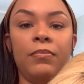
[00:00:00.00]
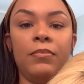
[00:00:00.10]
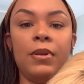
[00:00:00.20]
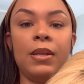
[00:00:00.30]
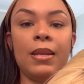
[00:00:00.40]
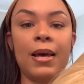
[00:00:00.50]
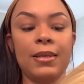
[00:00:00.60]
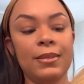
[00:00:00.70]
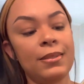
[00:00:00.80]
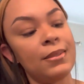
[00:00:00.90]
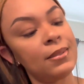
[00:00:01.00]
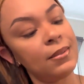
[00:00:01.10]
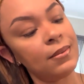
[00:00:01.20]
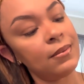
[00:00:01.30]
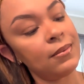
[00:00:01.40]
Nice.
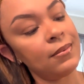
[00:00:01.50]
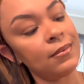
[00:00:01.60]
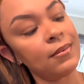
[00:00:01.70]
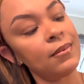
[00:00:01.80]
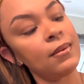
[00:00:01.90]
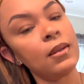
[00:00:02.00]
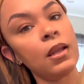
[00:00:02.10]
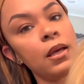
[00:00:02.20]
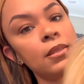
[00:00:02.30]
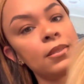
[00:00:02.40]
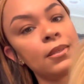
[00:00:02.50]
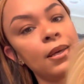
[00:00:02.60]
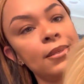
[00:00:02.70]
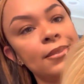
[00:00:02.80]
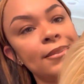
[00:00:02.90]
Nice,
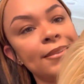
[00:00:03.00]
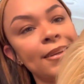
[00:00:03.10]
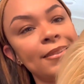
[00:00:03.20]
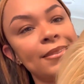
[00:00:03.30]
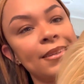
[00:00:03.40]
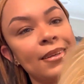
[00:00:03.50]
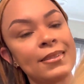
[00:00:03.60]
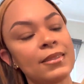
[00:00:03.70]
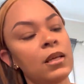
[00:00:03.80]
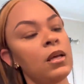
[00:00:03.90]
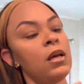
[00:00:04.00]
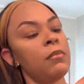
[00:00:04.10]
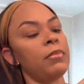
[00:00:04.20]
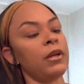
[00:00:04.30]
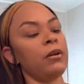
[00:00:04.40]
nice, nice, nice.
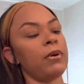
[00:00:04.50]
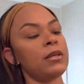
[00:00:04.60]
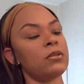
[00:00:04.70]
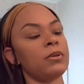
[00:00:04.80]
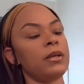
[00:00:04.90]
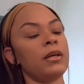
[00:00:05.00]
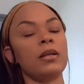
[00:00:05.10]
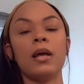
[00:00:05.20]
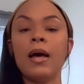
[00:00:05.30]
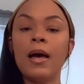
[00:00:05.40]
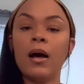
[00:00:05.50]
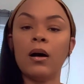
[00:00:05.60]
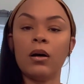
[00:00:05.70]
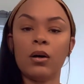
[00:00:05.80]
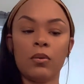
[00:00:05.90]
But anyway, so again,
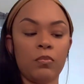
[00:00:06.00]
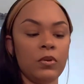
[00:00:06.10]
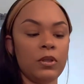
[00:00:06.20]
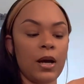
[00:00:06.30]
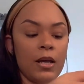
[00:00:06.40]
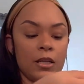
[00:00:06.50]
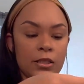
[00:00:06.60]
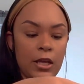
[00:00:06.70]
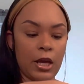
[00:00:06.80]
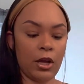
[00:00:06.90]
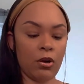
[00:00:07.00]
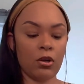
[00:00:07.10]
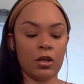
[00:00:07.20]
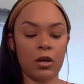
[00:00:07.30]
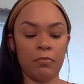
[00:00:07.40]
uh, Goddess Hair
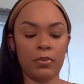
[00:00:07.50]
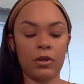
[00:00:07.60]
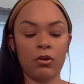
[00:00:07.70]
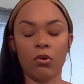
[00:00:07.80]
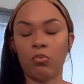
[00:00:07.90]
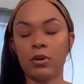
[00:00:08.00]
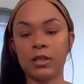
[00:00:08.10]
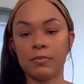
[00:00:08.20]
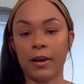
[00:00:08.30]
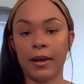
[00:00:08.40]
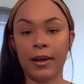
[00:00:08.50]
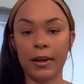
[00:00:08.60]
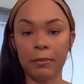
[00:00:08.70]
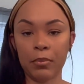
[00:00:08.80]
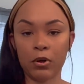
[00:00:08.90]
Company or Wigs by
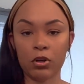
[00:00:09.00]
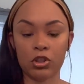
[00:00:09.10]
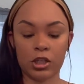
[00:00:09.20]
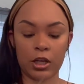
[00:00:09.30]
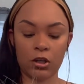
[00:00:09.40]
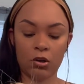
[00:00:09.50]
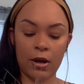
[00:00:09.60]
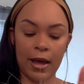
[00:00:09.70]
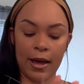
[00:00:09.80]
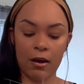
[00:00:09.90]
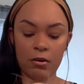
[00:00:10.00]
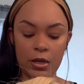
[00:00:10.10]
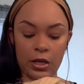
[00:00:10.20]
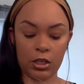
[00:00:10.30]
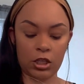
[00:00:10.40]
Amber. Check her out
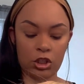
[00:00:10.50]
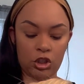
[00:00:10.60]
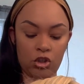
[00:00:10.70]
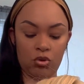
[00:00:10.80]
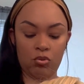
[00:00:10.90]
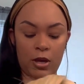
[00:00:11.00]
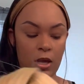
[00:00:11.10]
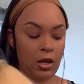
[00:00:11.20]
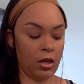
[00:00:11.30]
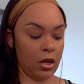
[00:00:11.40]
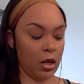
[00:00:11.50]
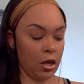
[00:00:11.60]
and get you a